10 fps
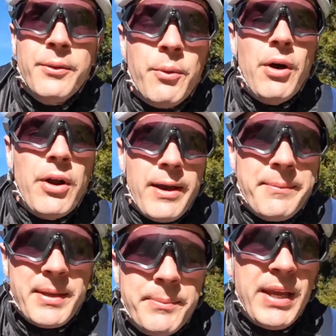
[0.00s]
what I
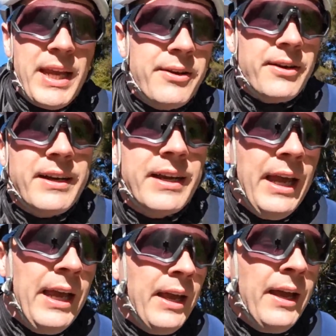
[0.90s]
am comparing
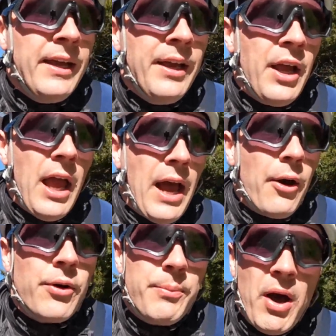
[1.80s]

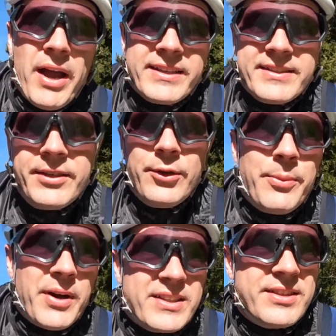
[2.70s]
older bikes and newer
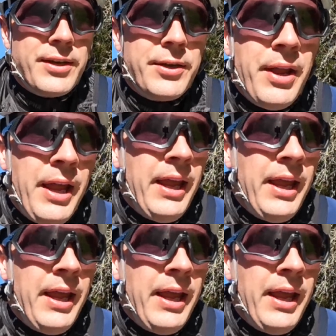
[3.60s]
bikes to.